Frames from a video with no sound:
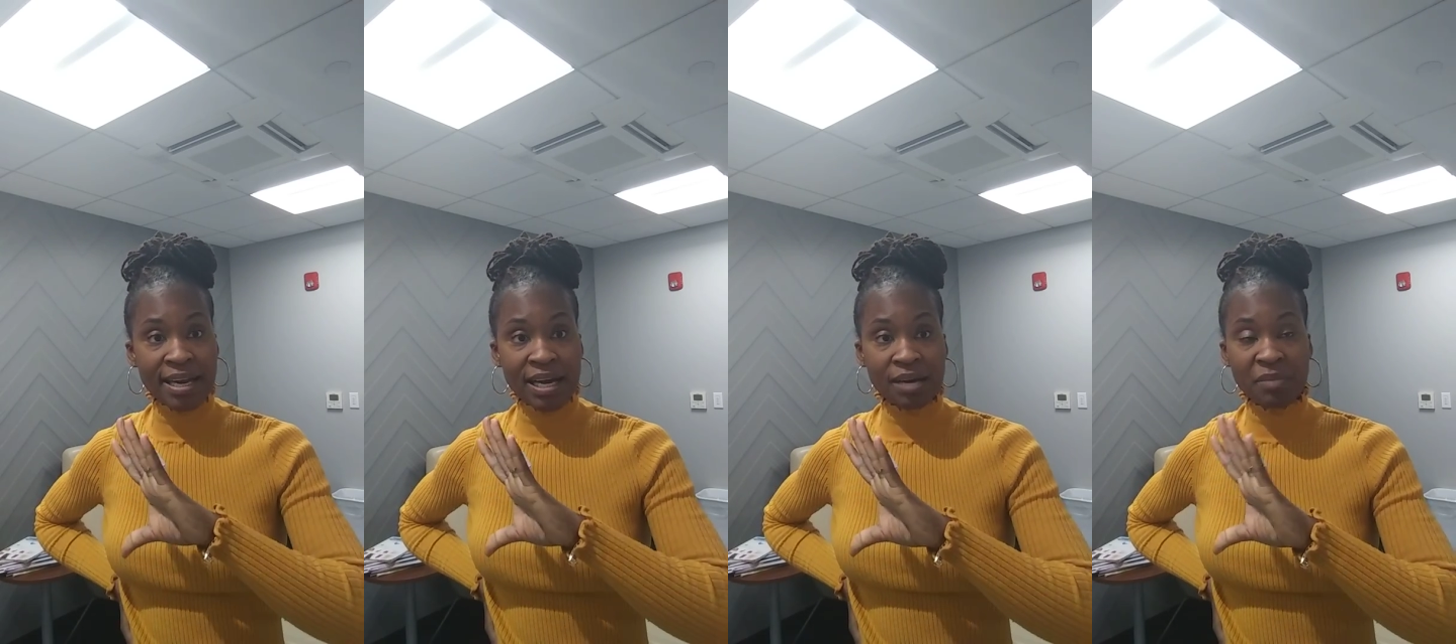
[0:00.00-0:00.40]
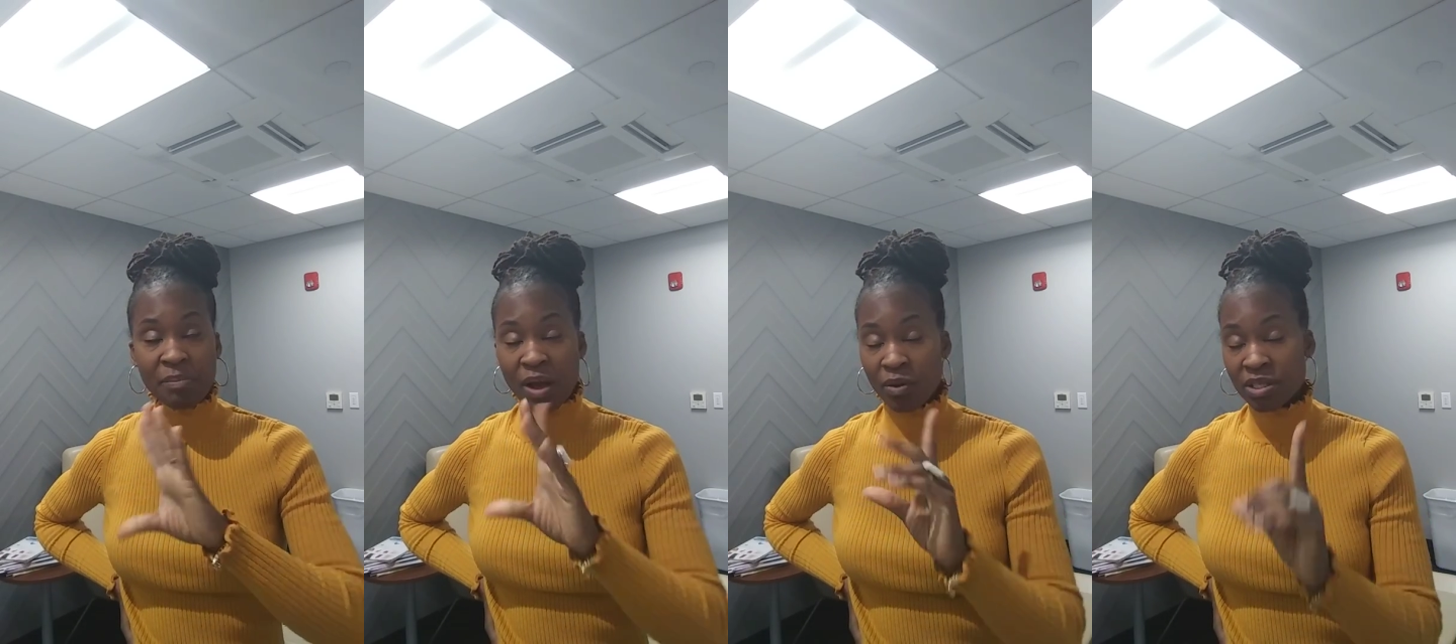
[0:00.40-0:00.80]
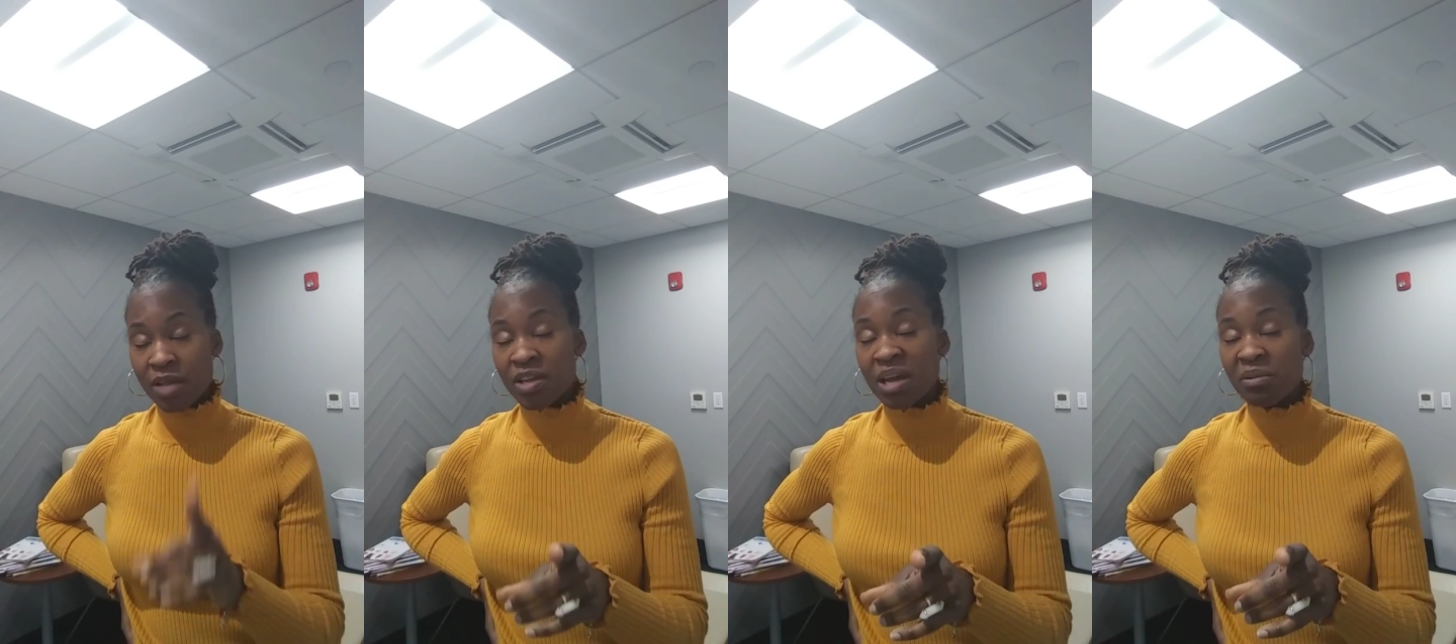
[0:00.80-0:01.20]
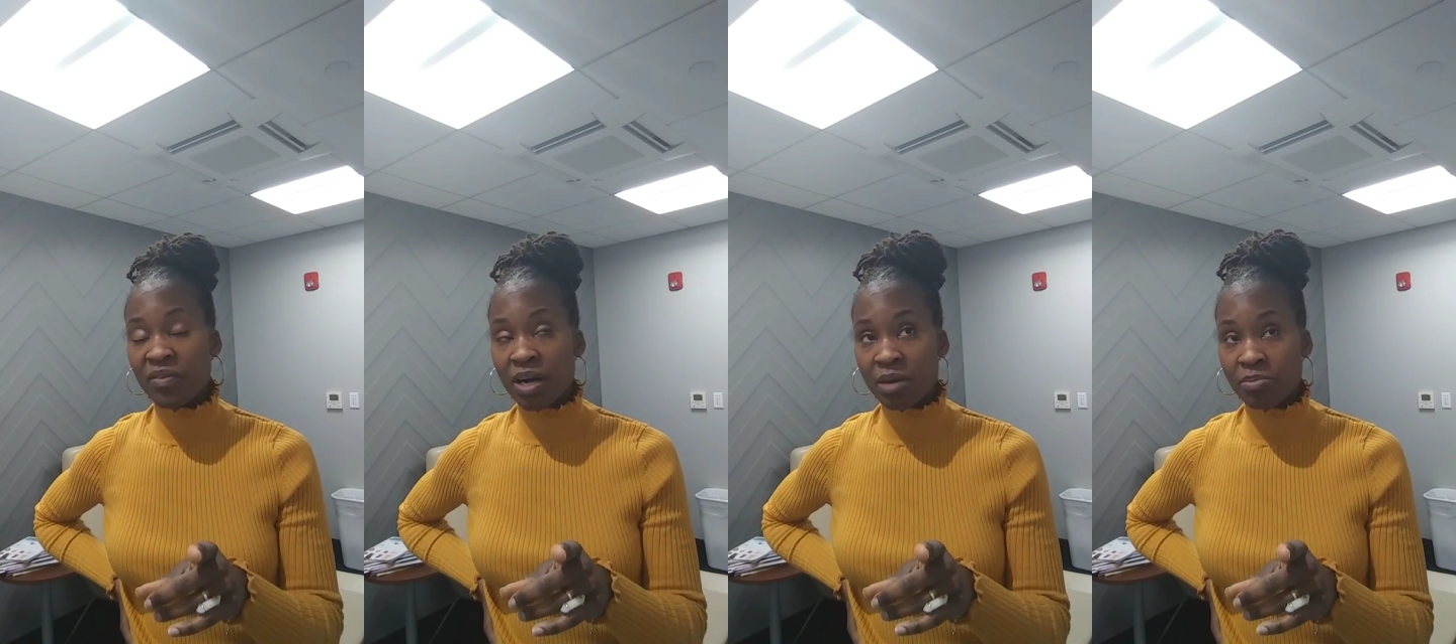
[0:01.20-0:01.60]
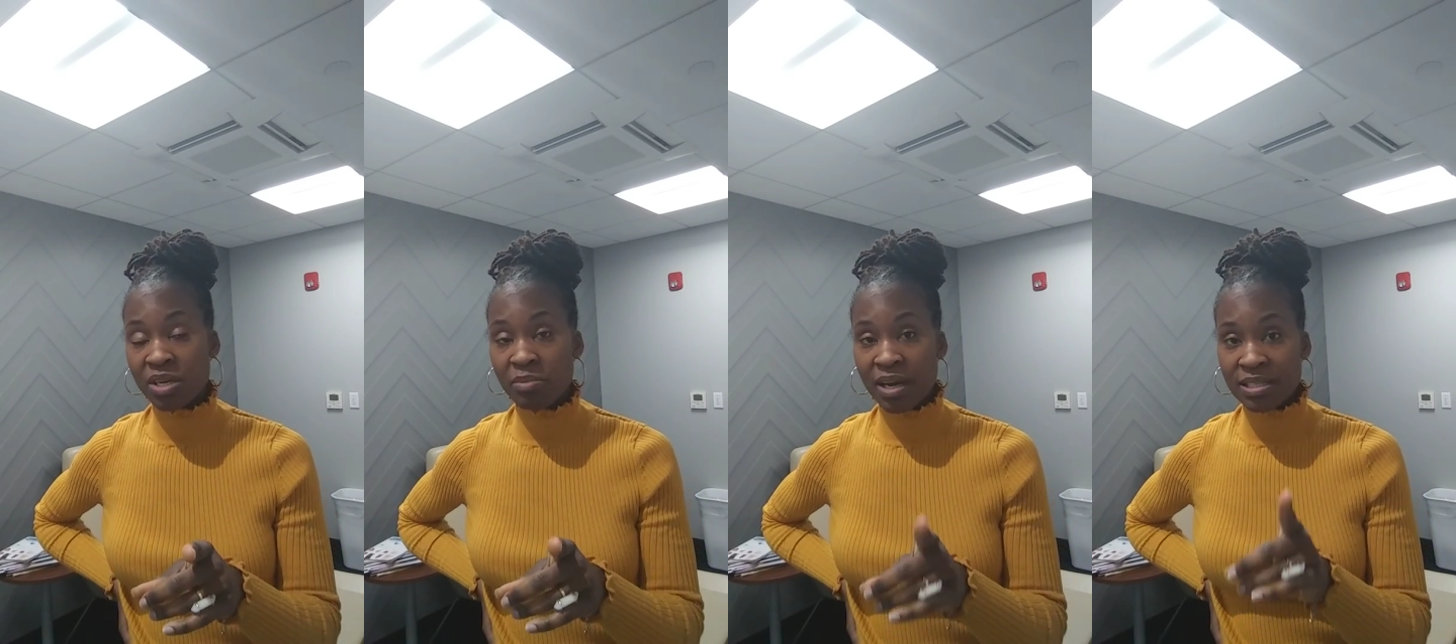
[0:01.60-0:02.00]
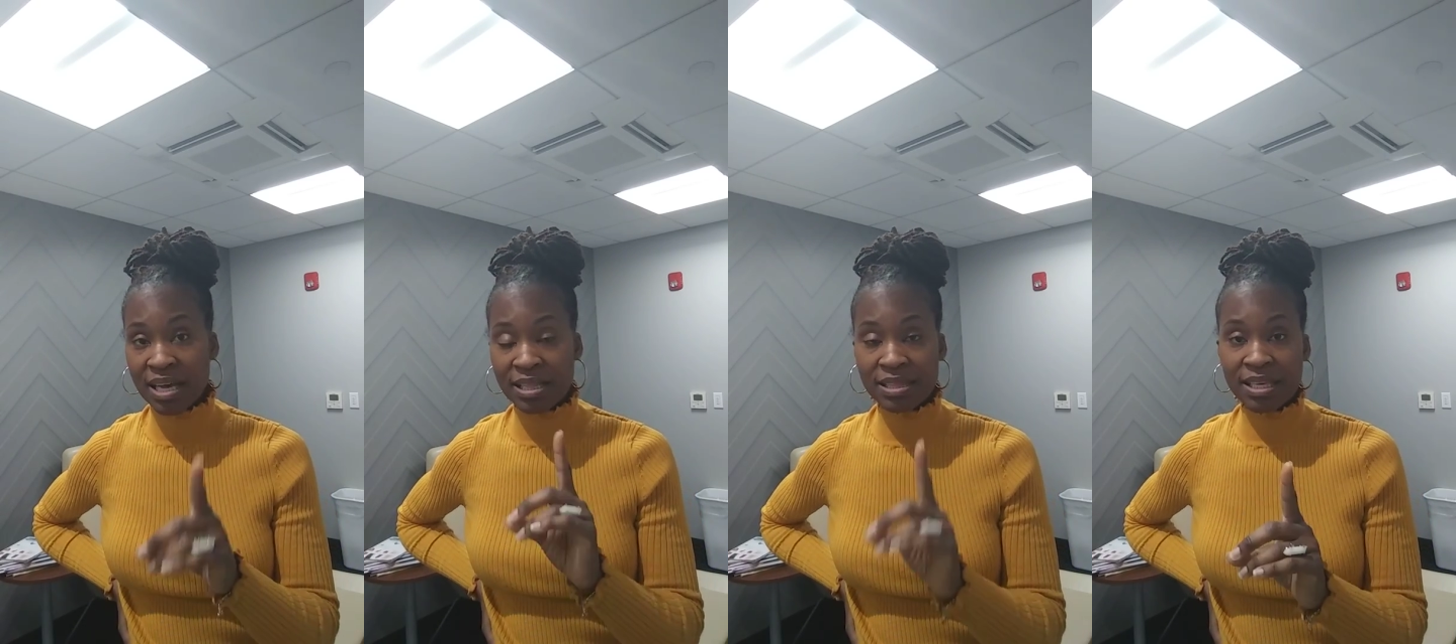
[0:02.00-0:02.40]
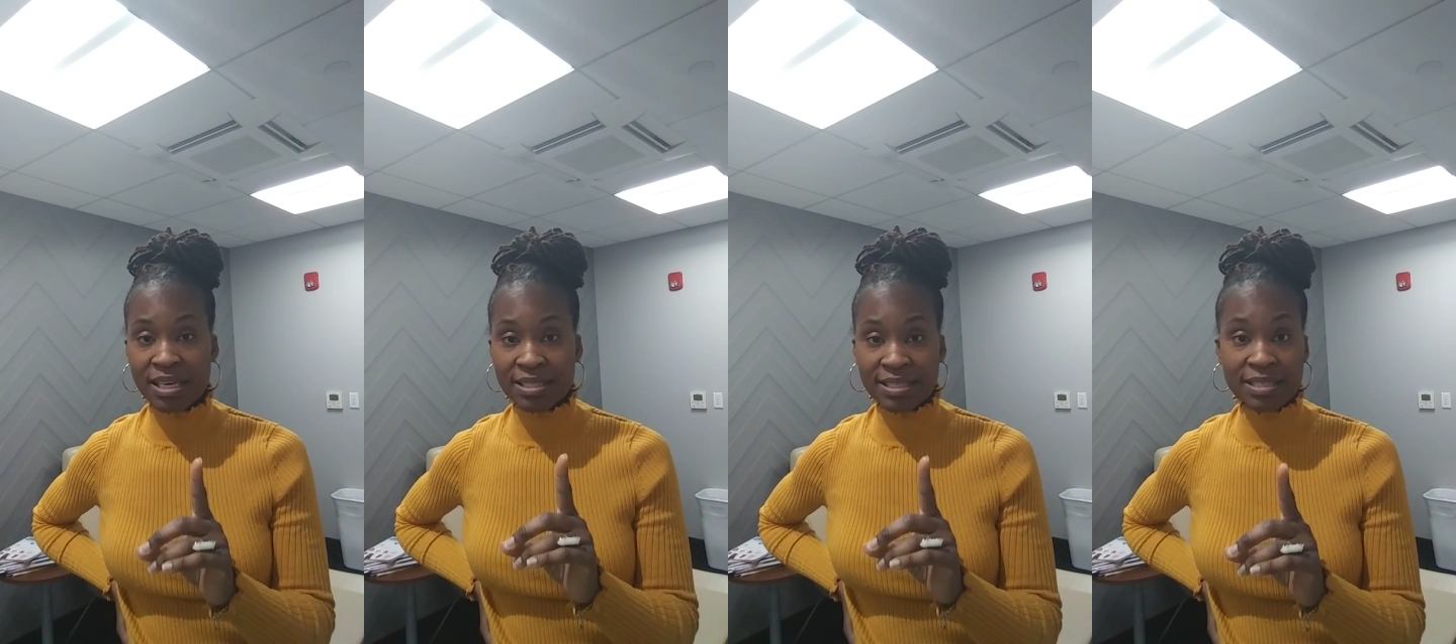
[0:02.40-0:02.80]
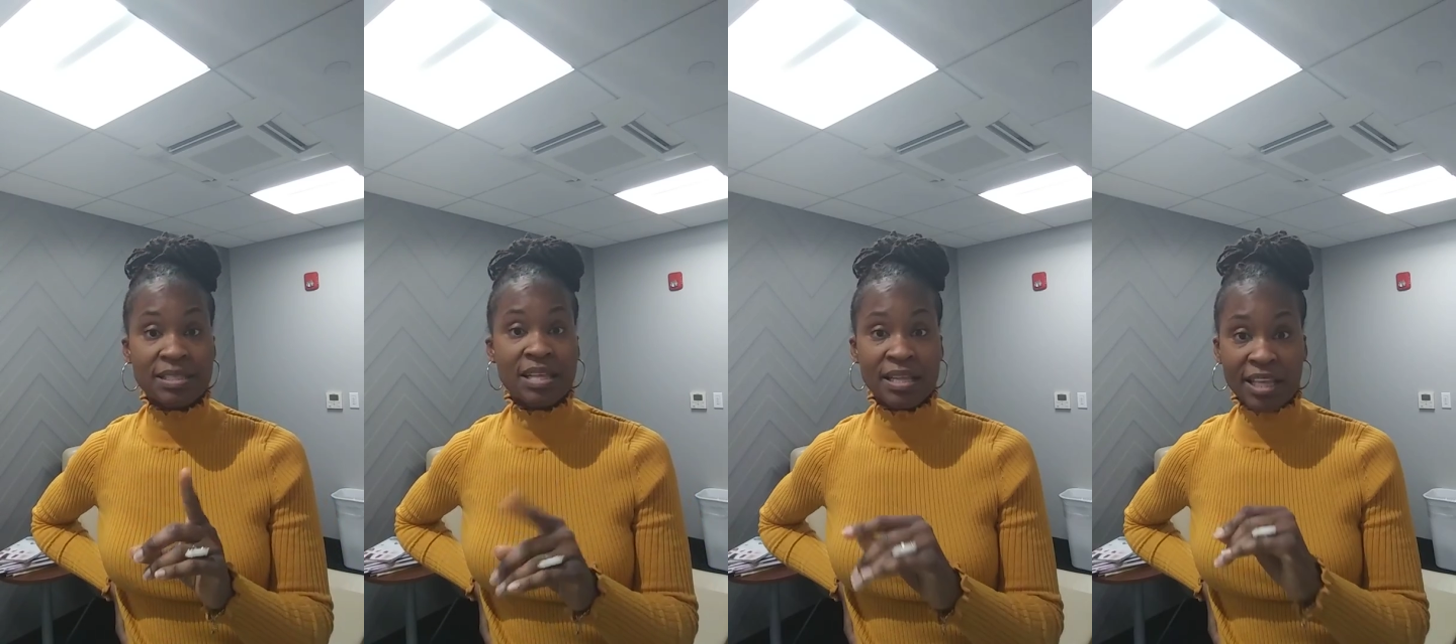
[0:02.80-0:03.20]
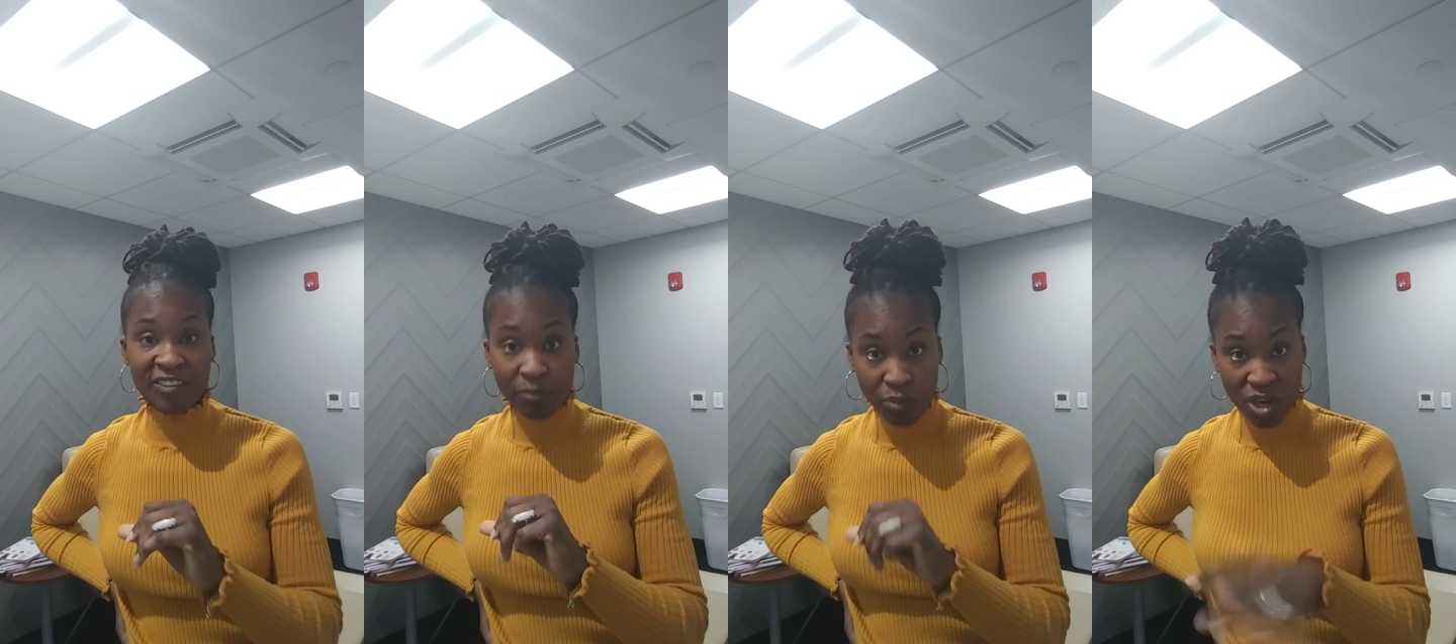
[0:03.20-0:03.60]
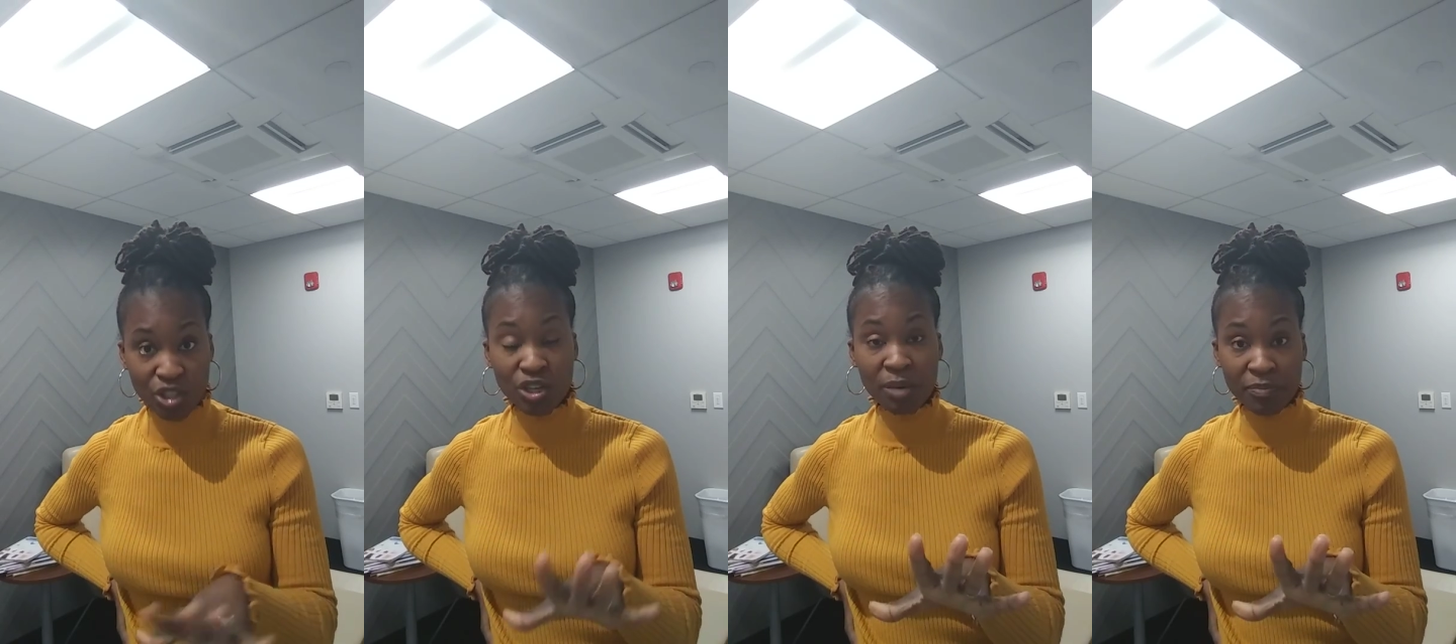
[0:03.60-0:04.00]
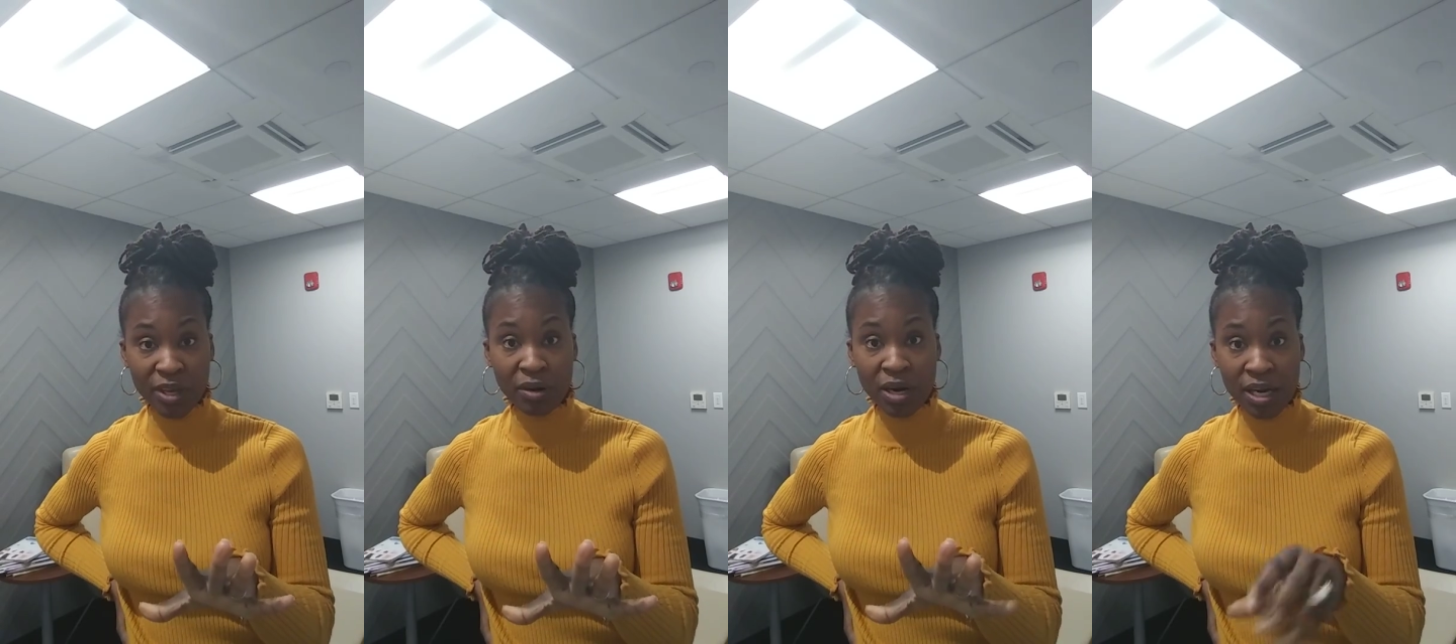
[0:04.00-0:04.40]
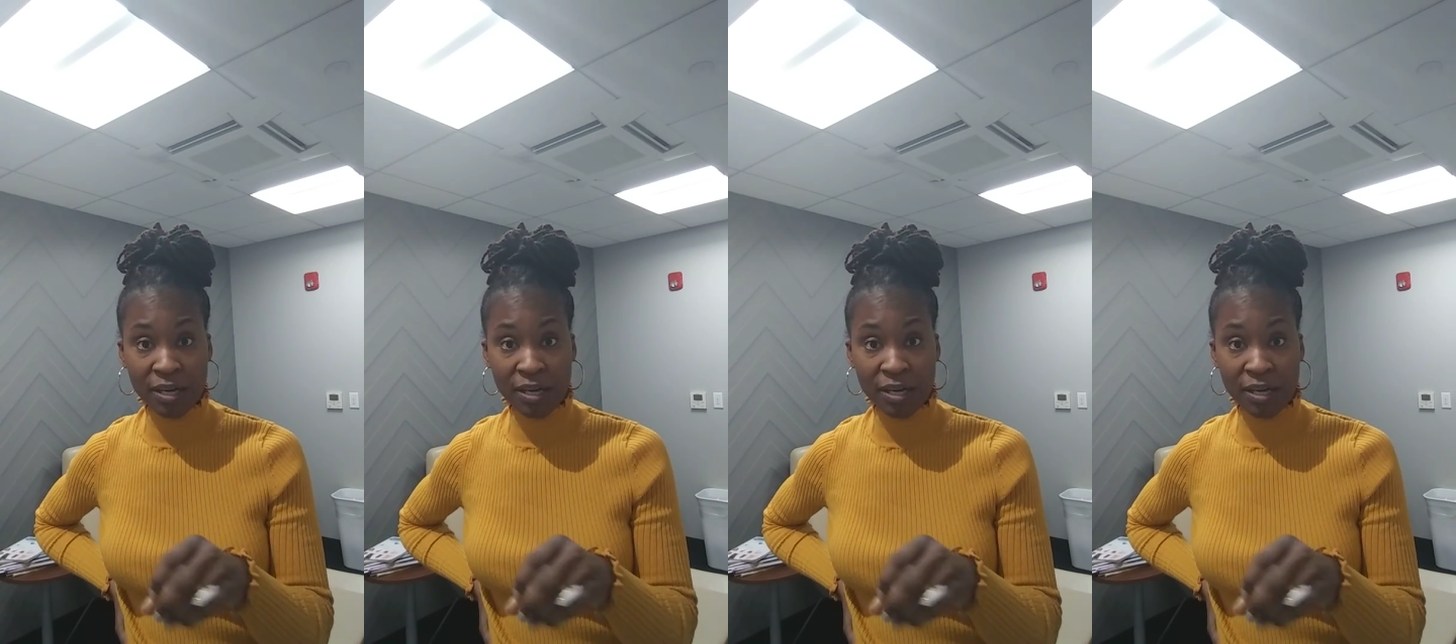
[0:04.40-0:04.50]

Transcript: I'm not going to say the name of the company because I think since then they've brushed up their